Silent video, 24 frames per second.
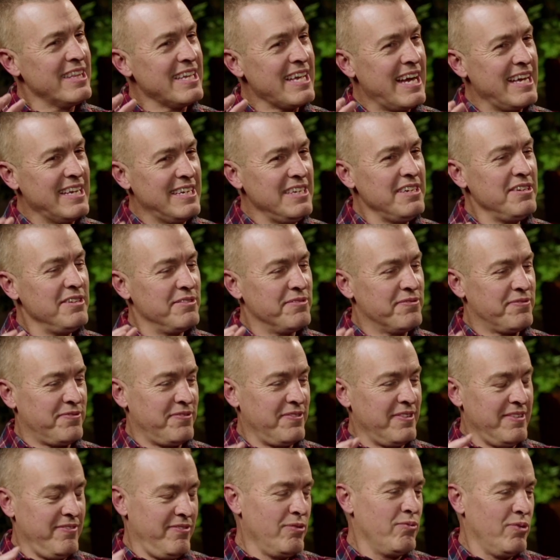idea of
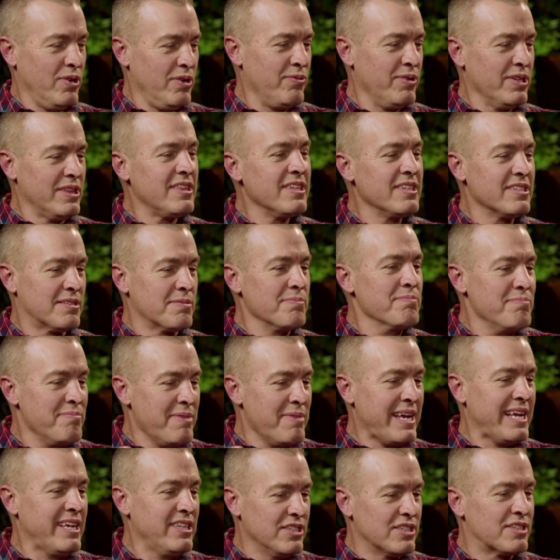what, what this
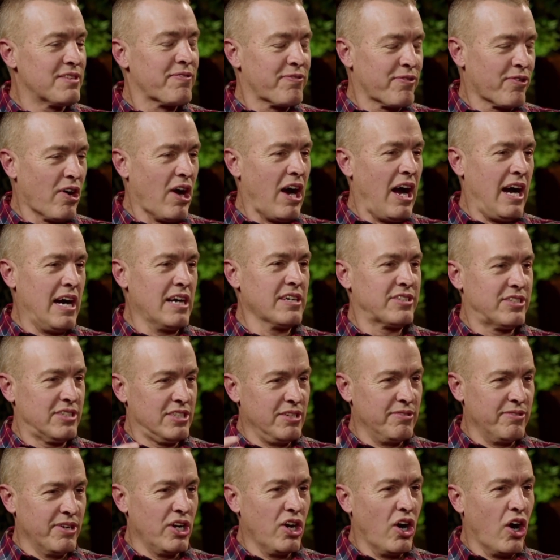means for us, you
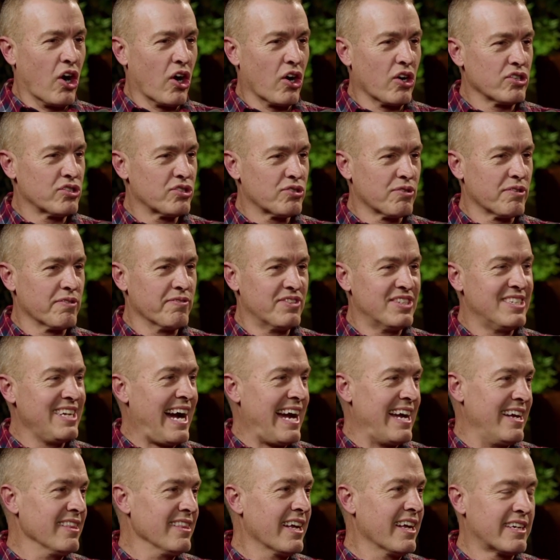know, in our sort of
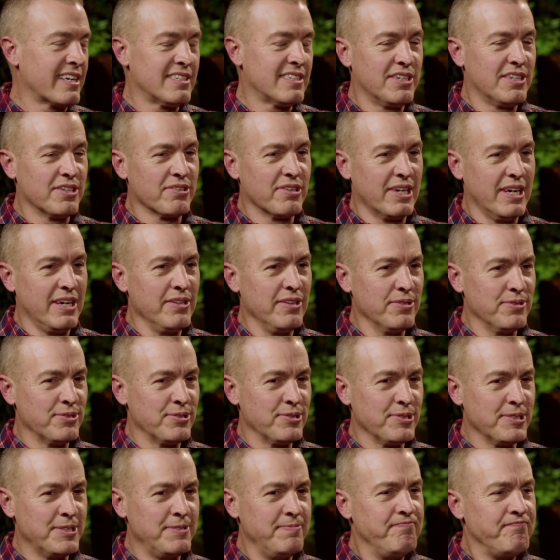dialect here at
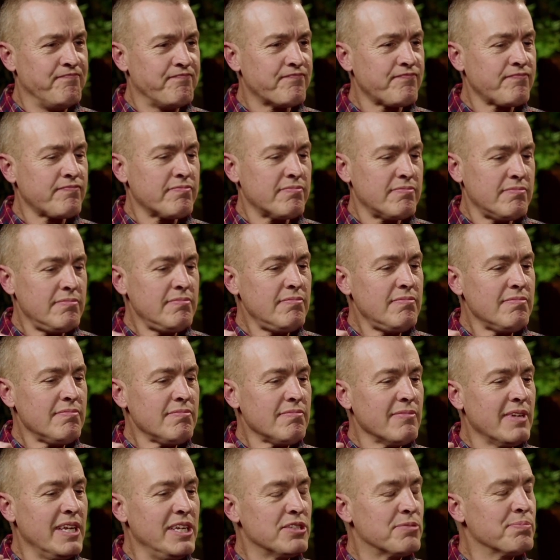Ellerslie,
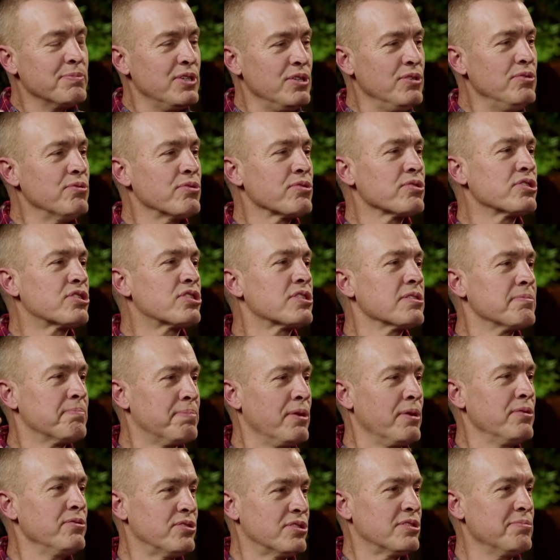is manure is
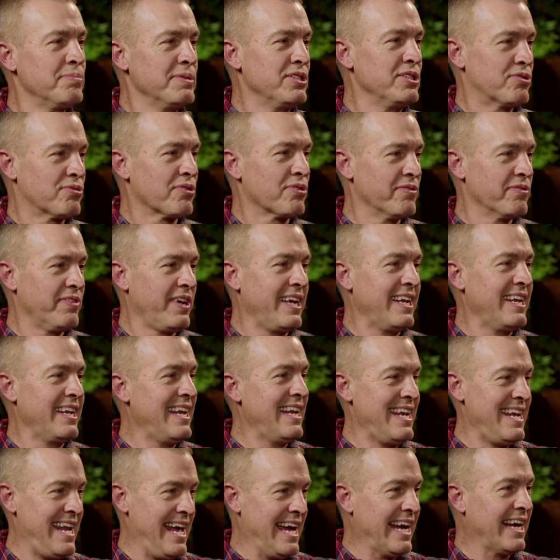supposed to be sort of a
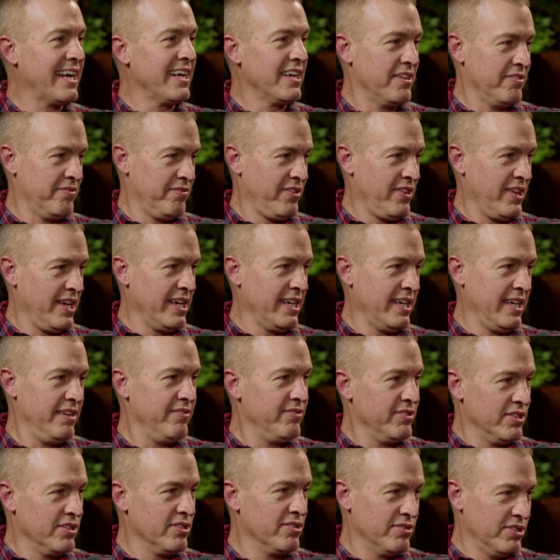negative thing,
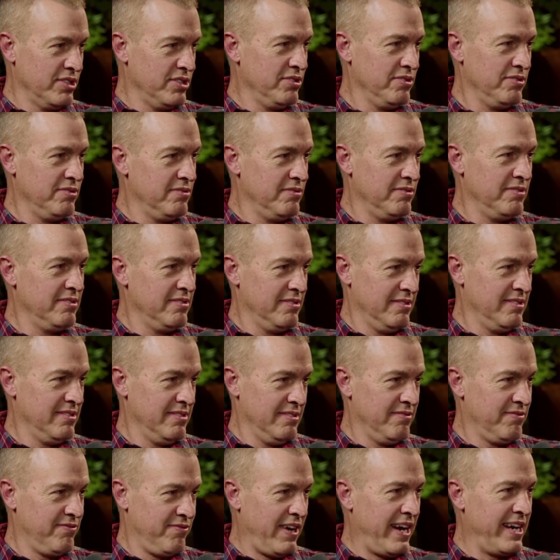even though you
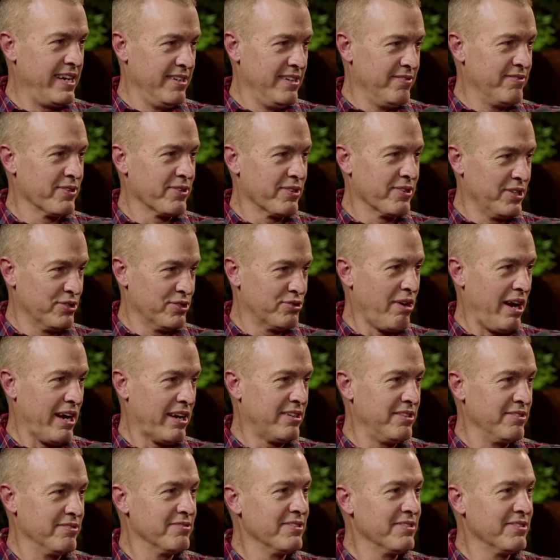uh, find it very attractive. Yes, yeah,